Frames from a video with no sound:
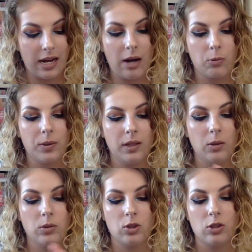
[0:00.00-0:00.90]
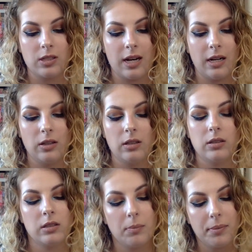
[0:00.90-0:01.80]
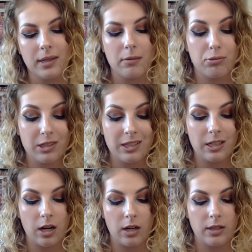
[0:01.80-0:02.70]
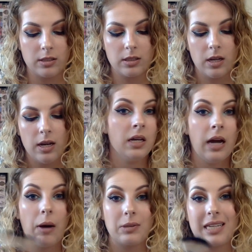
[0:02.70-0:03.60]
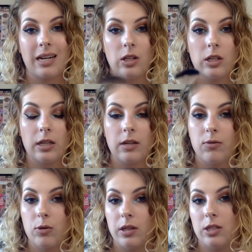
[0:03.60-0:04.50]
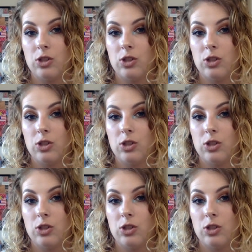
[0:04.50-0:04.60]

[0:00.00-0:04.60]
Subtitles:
I really was just kind of, to be completely honest, I was kind of looking for the